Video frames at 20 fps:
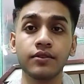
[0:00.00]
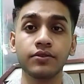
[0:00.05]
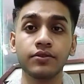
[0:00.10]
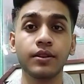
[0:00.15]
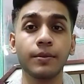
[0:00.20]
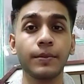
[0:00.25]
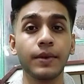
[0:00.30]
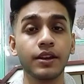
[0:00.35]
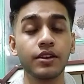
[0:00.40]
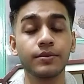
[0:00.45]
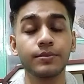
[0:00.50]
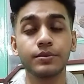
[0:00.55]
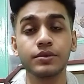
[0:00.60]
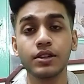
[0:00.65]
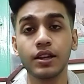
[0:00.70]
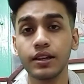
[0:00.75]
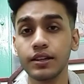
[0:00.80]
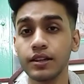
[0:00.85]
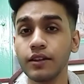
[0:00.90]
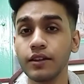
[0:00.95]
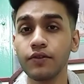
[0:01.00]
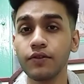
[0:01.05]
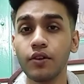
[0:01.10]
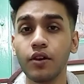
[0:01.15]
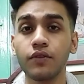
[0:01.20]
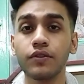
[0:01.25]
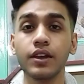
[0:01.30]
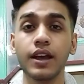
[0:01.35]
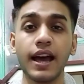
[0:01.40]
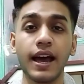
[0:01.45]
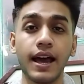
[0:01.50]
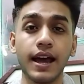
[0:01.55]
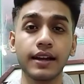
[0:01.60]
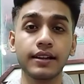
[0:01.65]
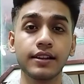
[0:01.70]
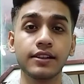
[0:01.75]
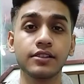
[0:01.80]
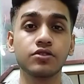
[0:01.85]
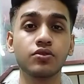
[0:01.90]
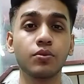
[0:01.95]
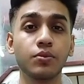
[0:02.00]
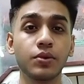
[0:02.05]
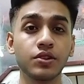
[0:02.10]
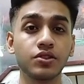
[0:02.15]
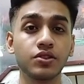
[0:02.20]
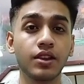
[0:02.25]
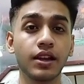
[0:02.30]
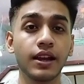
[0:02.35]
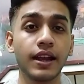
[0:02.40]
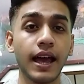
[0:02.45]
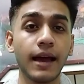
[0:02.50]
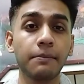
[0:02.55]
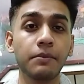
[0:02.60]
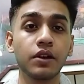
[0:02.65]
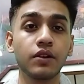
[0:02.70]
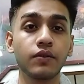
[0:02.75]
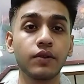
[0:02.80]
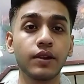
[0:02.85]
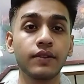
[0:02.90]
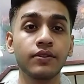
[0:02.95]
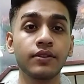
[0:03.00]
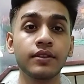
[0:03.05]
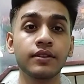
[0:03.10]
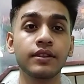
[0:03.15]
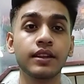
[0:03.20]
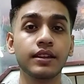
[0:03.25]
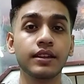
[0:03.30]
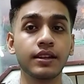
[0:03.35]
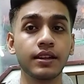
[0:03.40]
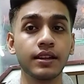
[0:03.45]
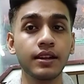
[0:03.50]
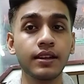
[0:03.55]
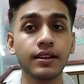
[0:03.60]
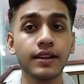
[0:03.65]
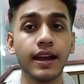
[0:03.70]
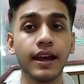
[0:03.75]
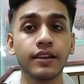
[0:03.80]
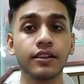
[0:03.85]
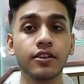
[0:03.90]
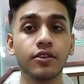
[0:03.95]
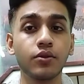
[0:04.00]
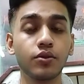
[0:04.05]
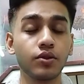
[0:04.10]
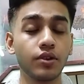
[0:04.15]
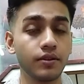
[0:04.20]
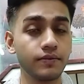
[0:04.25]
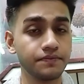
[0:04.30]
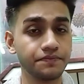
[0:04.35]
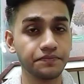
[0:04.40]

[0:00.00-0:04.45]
the main objective of the Act is to bridge the gap between the tenant and the owner.